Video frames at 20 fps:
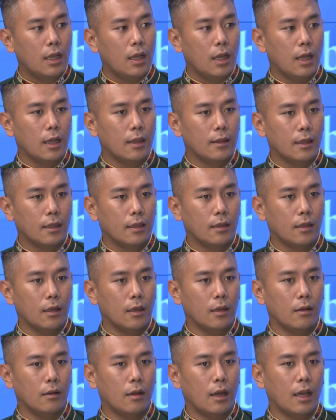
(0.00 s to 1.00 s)
And then
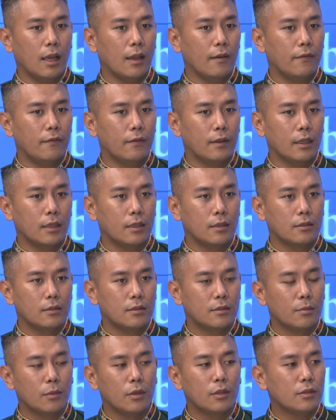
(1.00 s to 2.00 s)
I have like
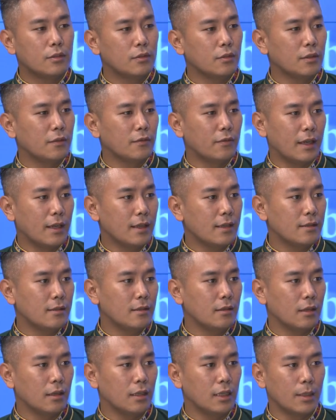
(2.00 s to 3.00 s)
small two
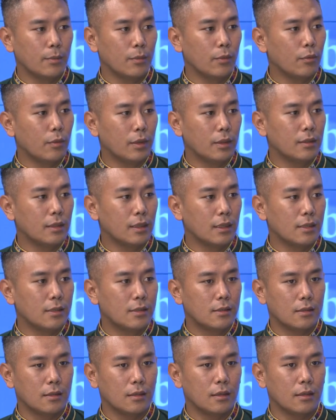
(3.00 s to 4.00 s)
advice. Number one
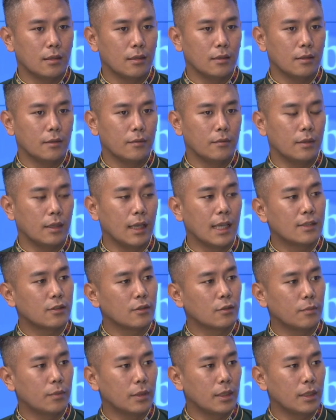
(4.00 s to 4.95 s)
is the SOP,